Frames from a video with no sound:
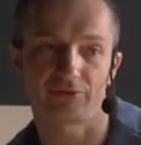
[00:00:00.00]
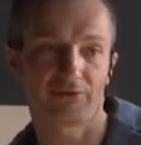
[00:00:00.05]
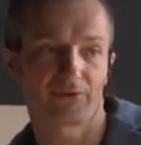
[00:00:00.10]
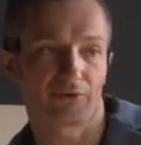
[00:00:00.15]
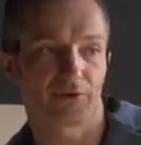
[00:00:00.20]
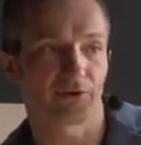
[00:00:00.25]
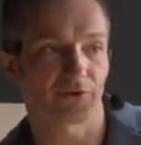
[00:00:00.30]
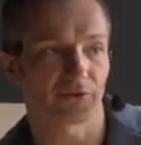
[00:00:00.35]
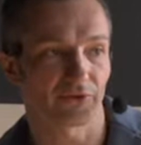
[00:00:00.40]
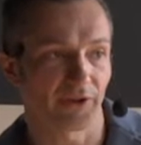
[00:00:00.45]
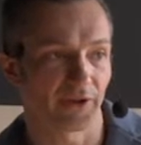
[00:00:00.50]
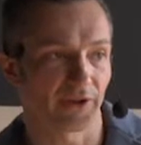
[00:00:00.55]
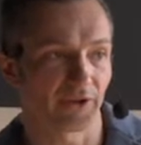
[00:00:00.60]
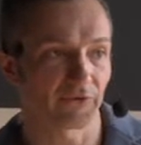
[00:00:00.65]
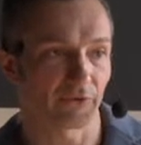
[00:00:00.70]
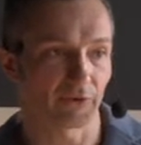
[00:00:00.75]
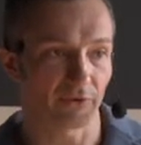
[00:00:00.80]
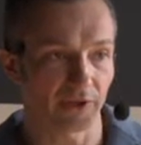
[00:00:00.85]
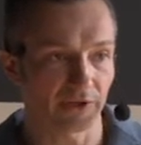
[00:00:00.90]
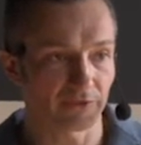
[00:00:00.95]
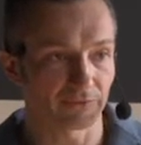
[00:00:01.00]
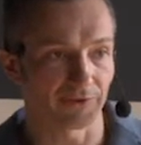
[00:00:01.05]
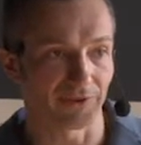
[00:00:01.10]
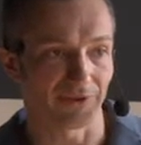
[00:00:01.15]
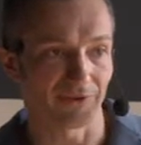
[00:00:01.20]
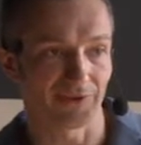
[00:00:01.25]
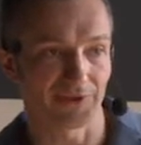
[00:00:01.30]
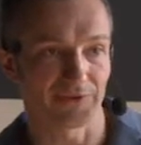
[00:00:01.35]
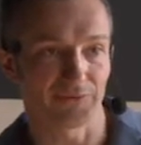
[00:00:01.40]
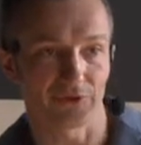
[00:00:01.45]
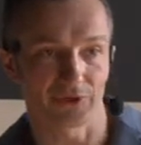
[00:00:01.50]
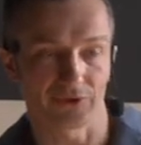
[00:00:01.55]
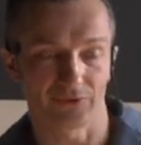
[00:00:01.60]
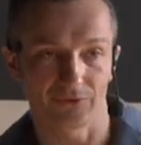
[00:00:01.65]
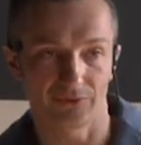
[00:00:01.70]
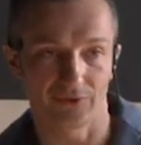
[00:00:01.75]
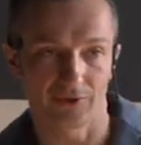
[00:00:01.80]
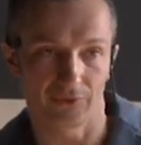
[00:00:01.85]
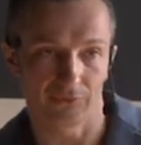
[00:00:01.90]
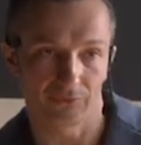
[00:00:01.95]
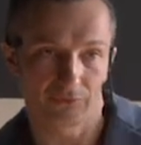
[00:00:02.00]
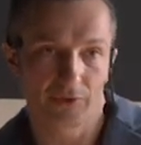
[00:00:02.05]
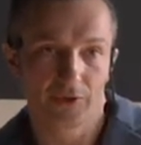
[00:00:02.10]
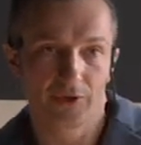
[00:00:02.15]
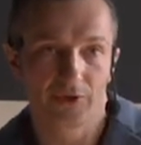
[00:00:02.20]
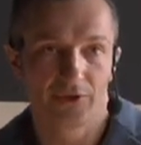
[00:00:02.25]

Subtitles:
there is another Latvian living, you know,